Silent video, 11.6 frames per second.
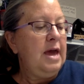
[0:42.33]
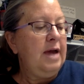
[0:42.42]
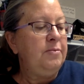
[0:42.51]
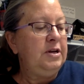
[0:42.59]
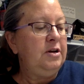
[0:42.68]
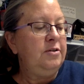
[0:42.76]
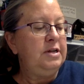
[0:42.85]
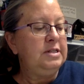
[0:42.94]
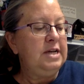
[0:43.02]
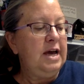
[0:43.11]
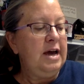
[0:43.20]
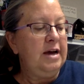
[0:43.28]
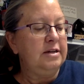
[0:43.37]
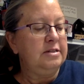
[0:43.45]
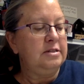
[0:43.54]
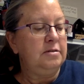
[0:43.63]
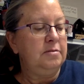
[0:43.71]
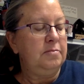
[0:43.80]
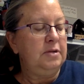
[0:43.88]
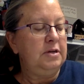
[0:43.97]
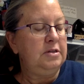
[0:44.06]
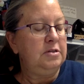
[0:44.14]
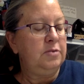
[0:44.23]
And we know that text
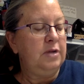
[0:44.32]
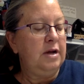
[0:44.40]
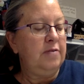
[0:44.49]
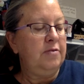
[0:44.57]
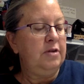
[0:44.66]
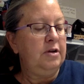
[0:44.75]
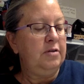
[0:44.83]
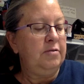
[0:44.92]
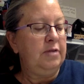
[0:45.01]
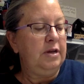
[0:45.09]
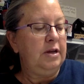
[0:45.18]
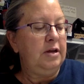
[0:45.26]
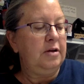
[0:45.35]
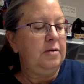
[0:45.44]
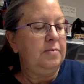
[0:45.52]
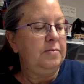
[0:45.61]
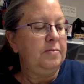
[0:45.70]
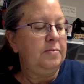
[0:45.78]
means whatever you're reading.